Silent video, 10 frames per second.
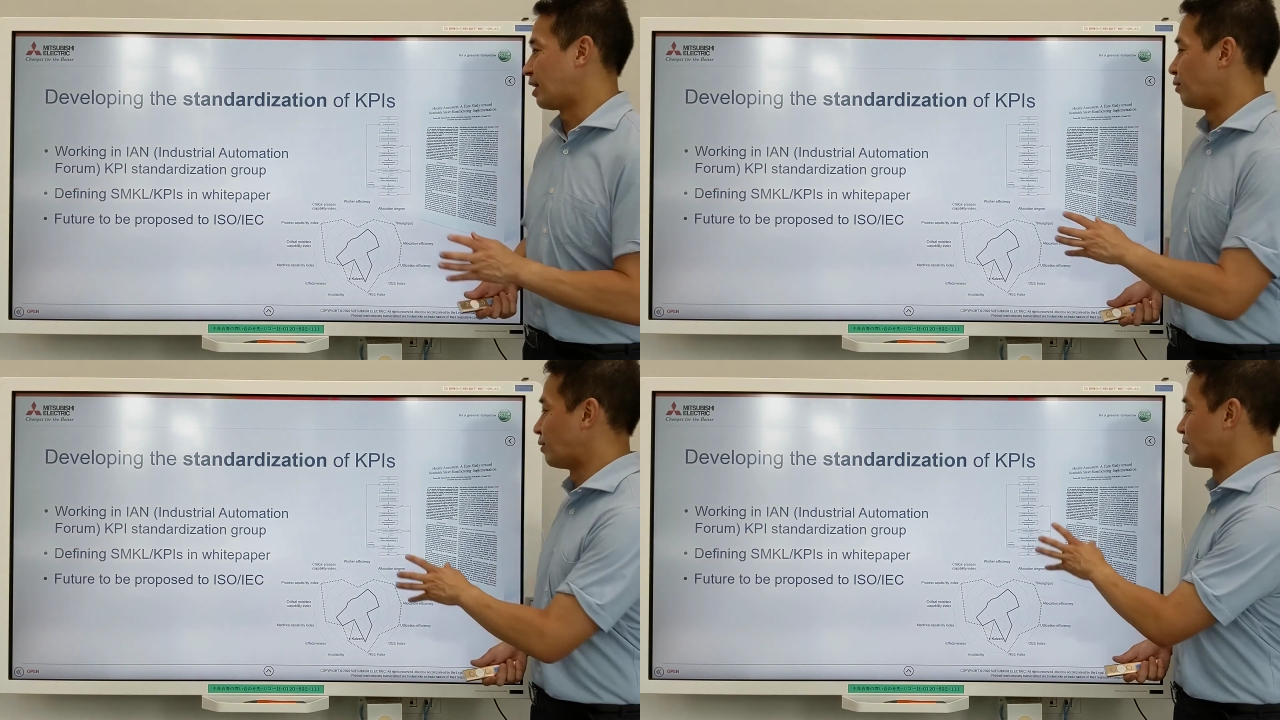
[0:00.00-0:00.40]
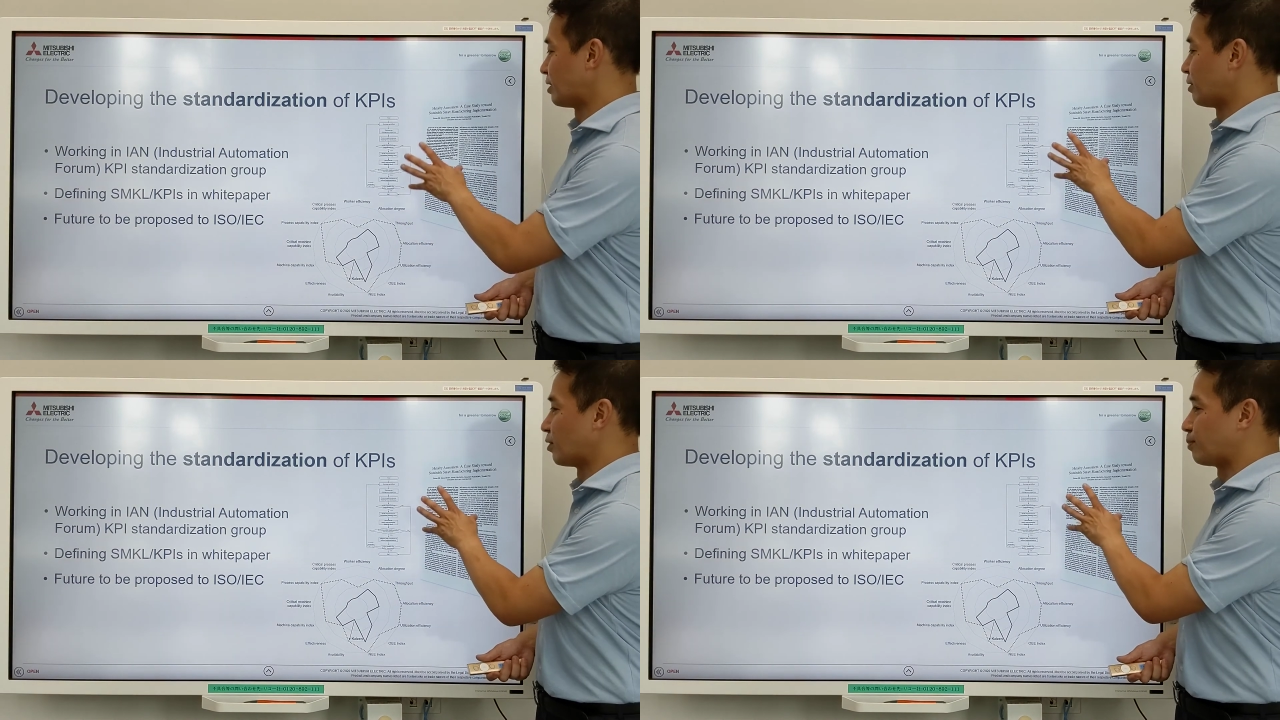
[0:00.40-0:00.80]
and
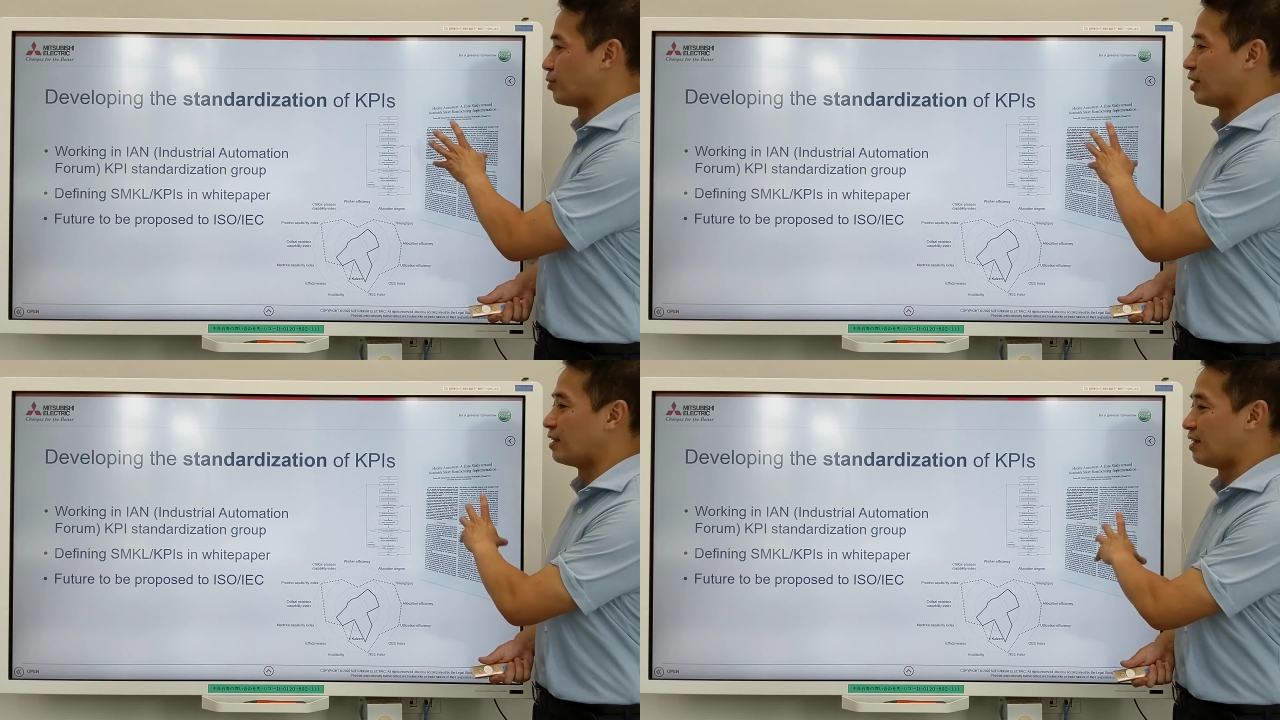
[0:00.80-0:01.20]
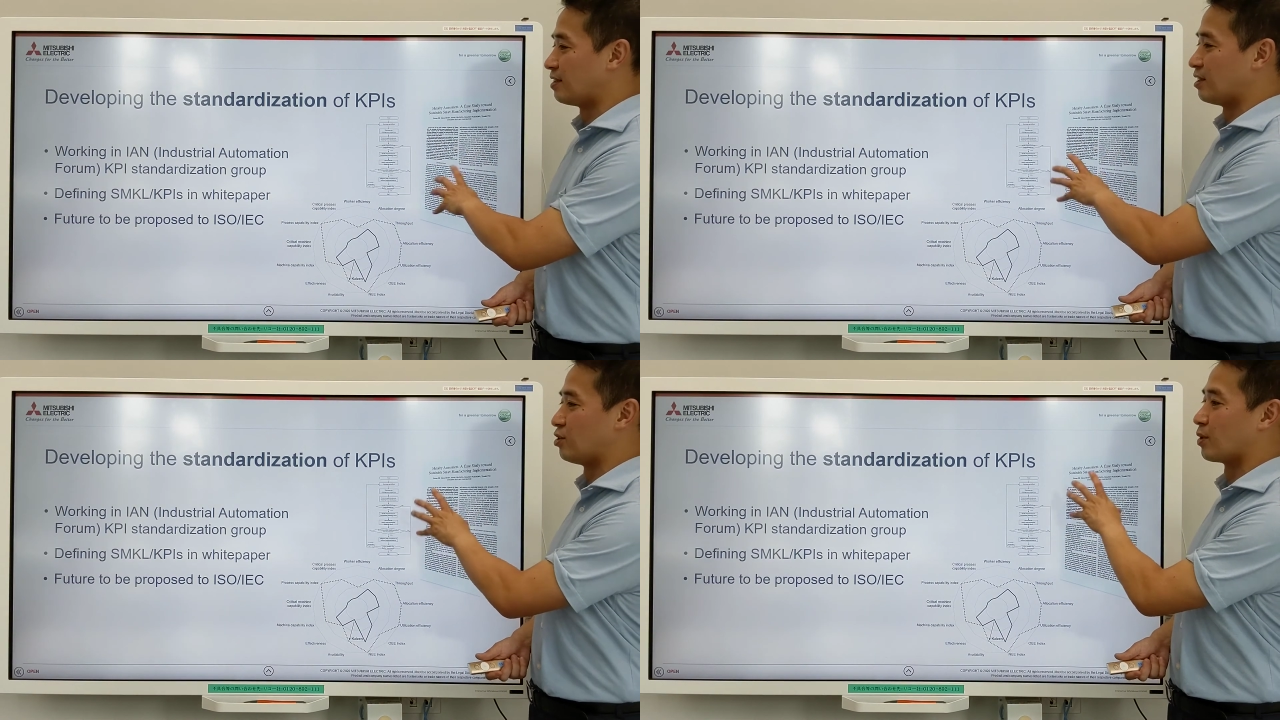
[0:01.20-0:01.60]
we're putting
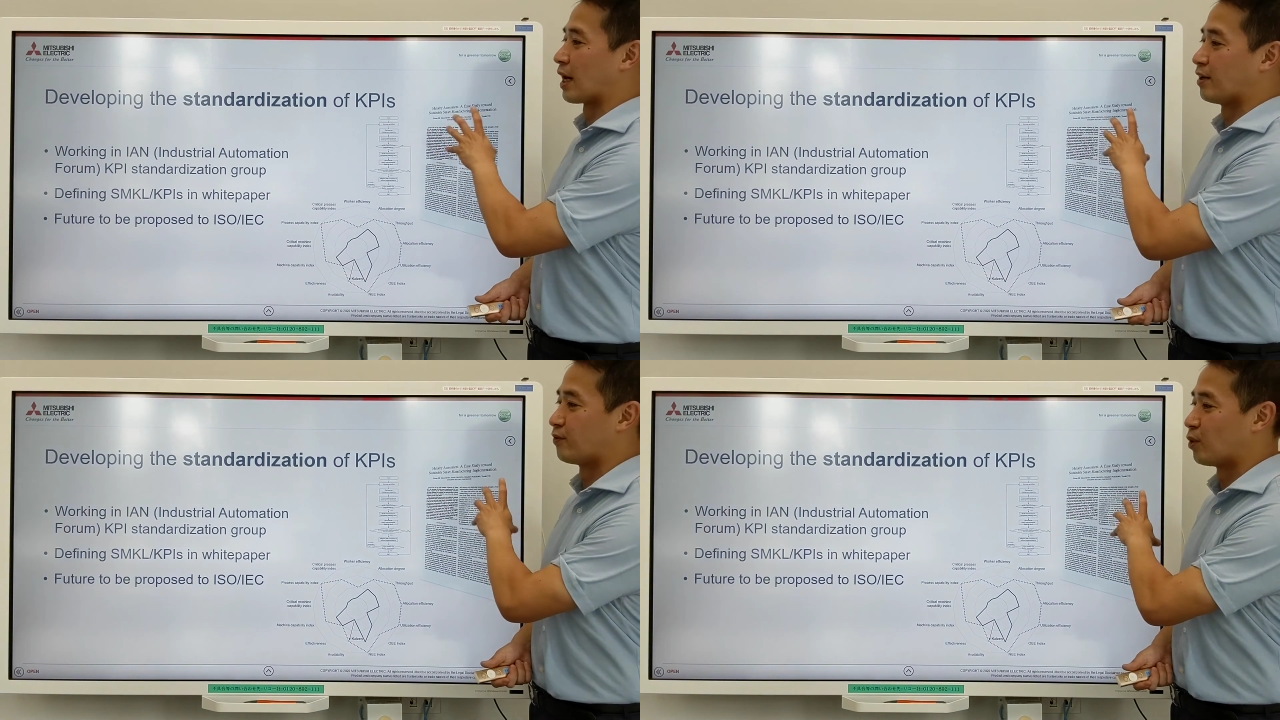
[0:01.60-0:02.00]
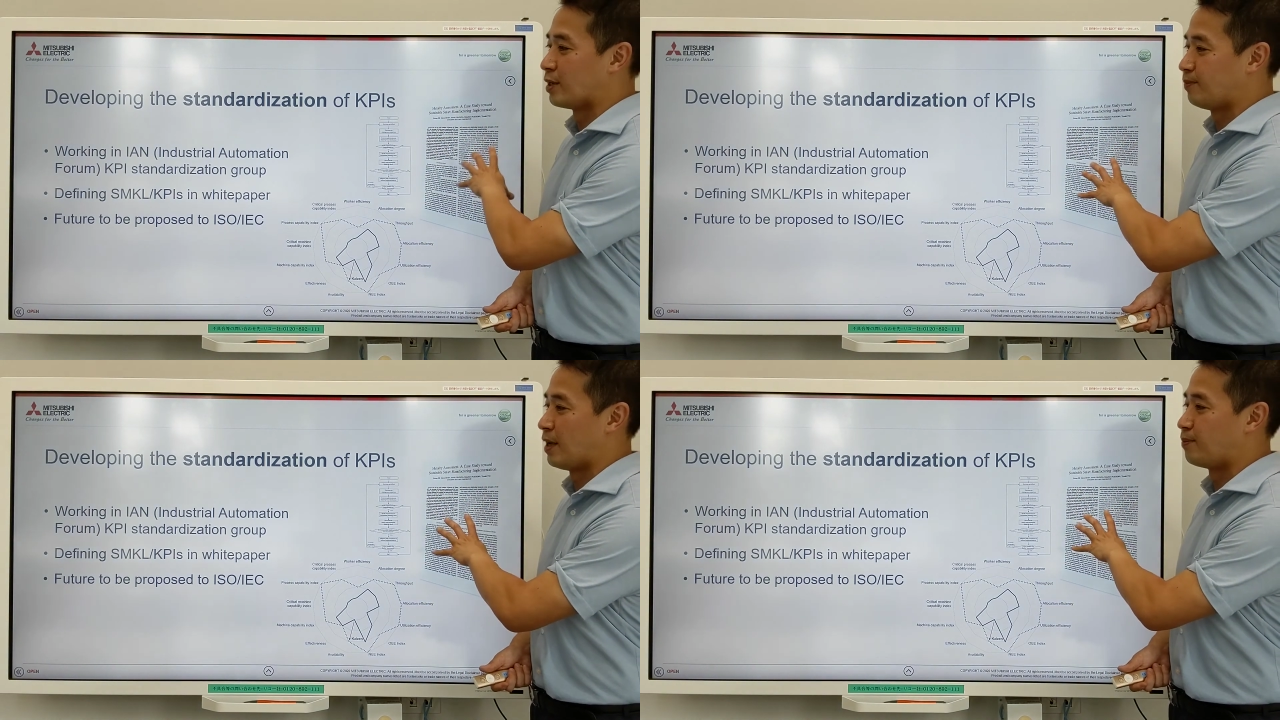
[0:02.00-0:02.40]
these into kind of
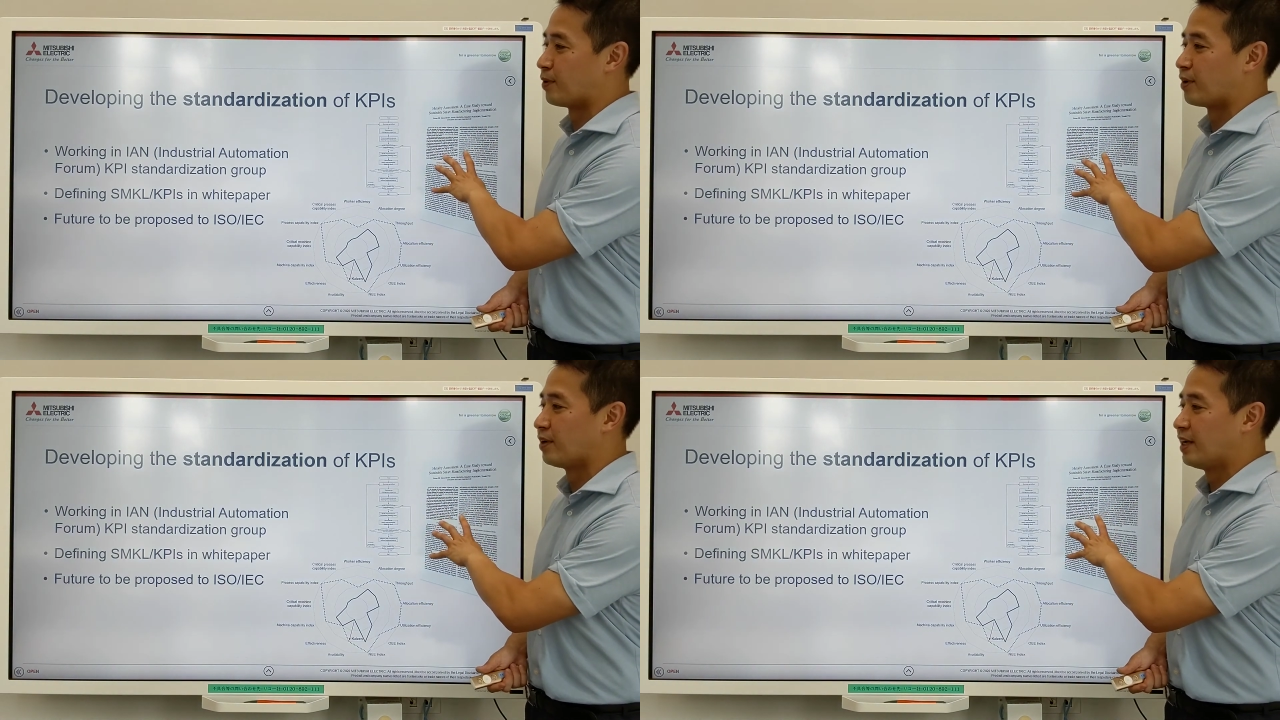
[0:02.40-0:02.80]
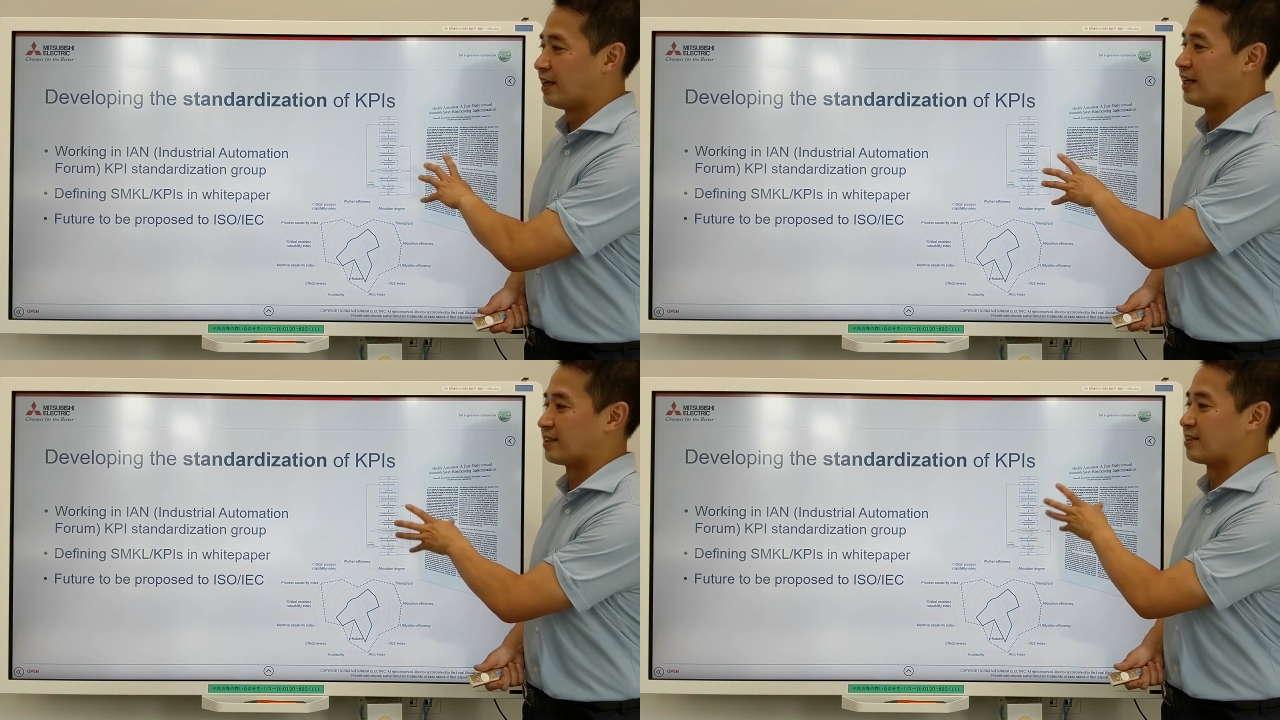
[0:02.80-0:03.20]
white paper
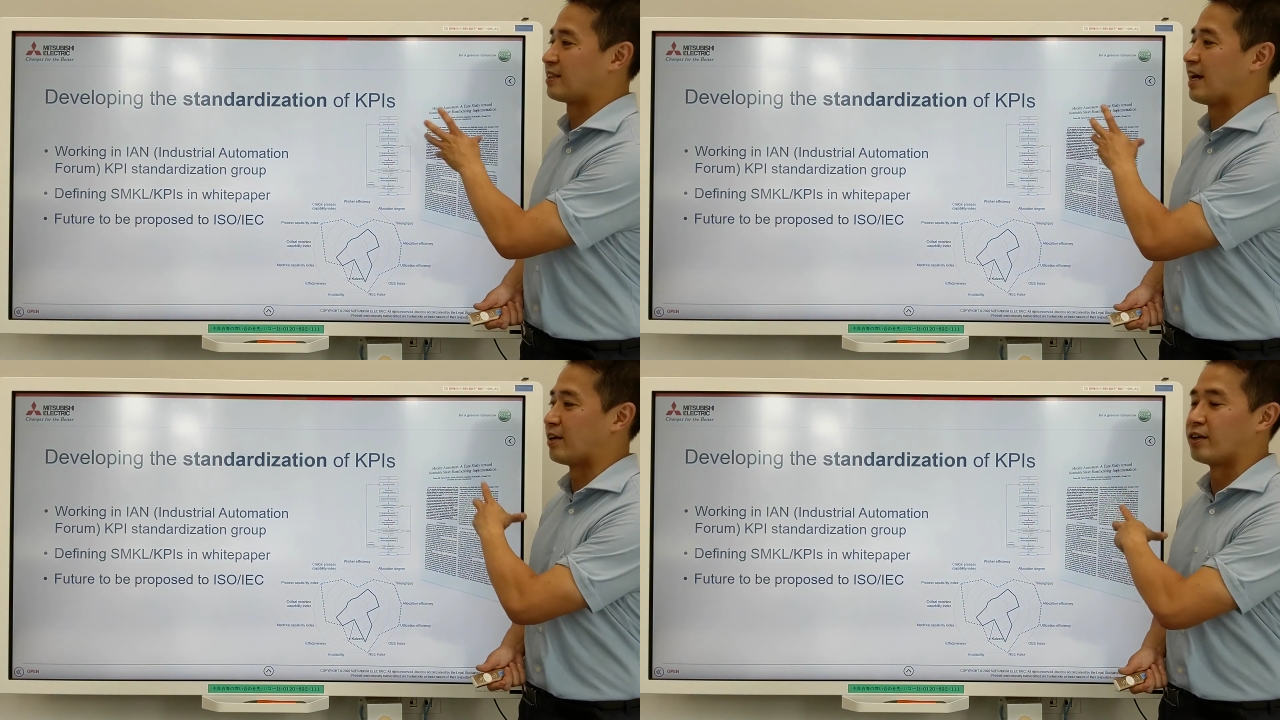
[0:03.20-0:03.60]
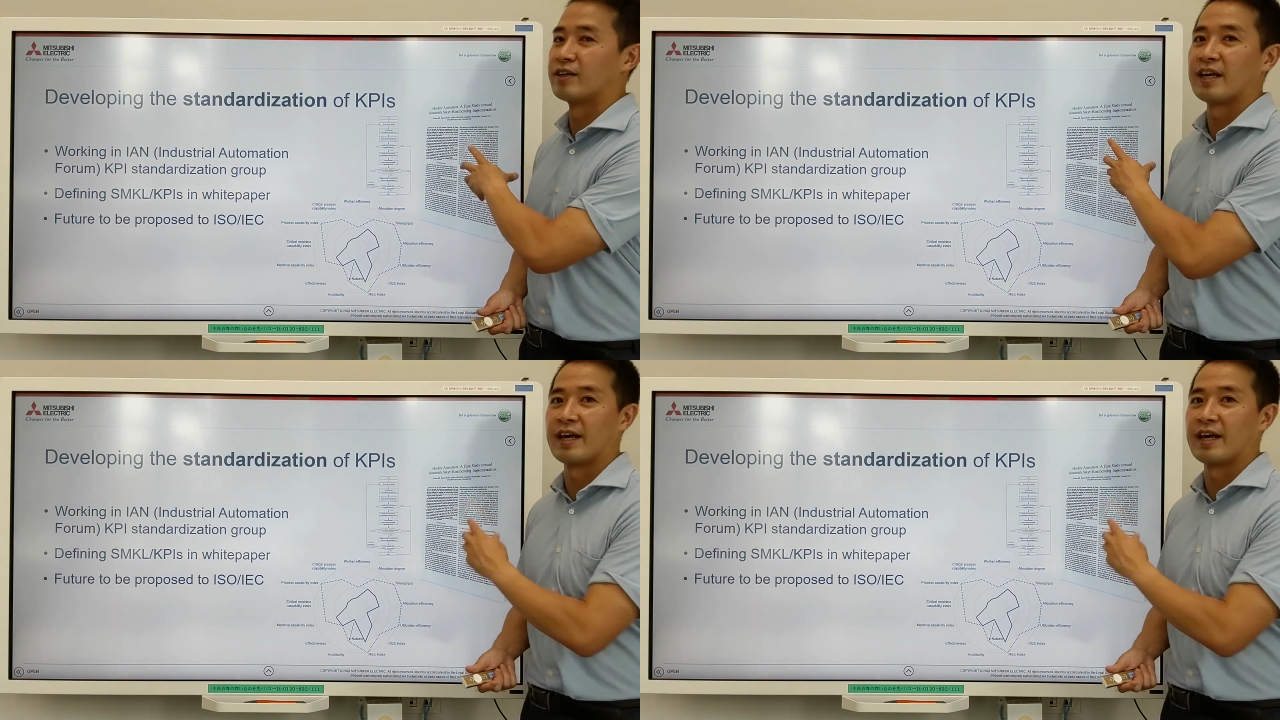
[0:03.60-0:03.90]
and as a standard,